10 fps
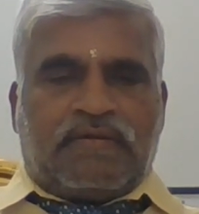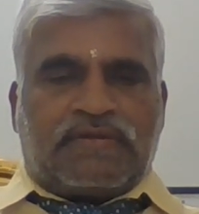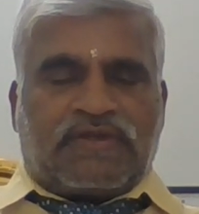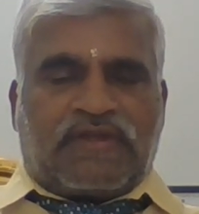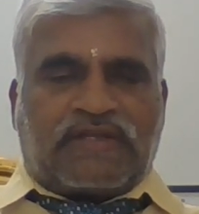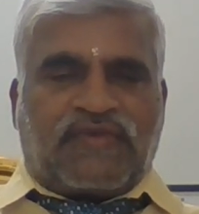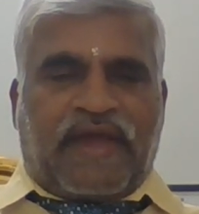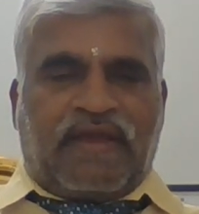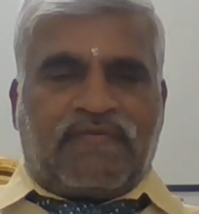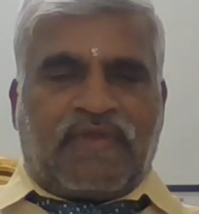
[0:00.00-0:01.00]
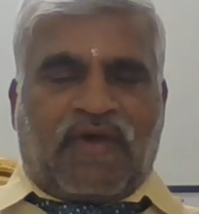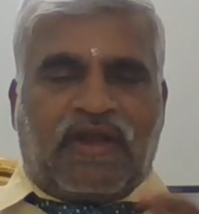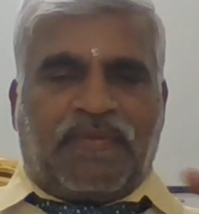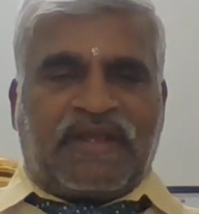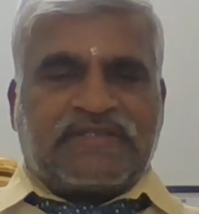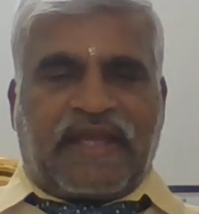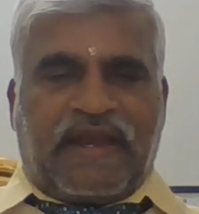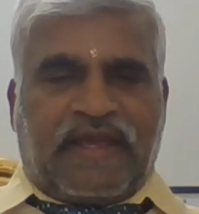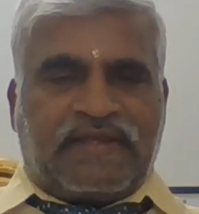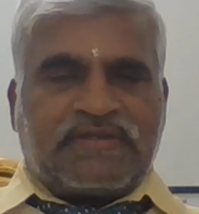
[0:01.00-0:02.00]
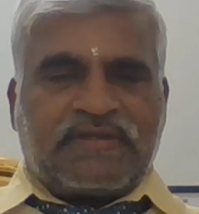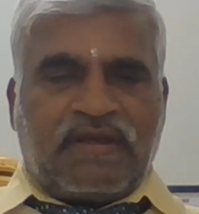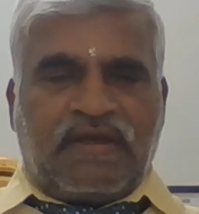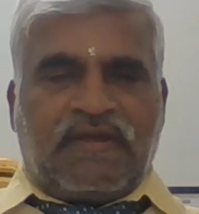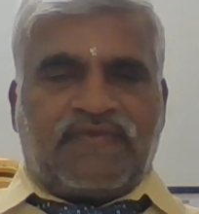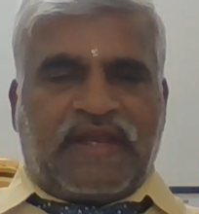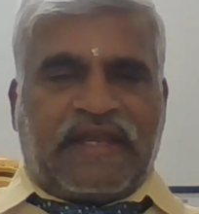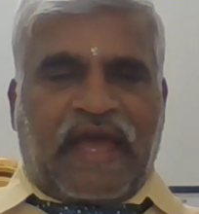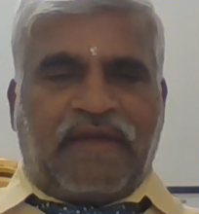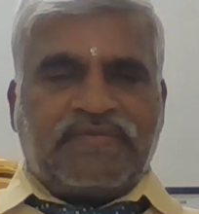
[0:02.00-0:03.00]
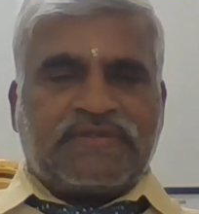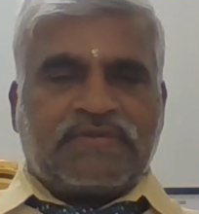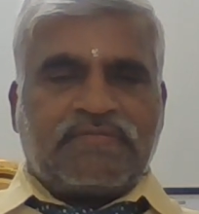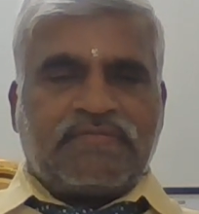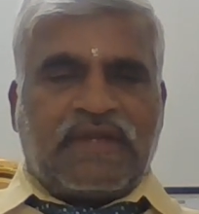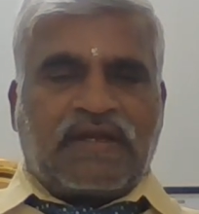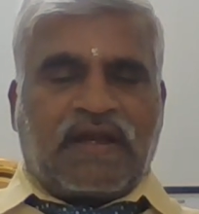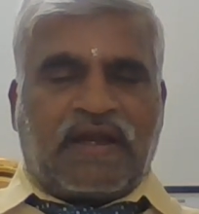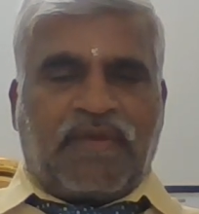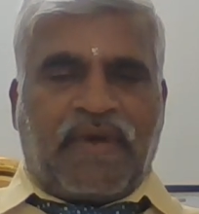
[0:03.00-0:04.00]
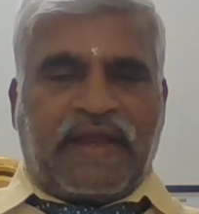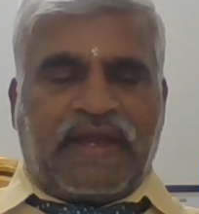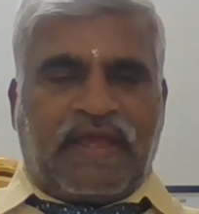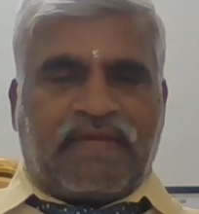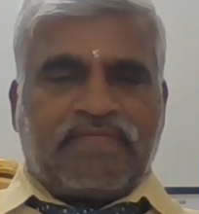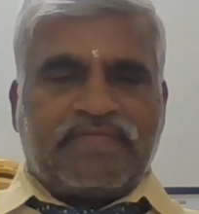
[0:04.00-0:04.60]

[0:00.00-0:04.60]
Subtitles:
So that's why the volumetric strain is 3 times delta D by D.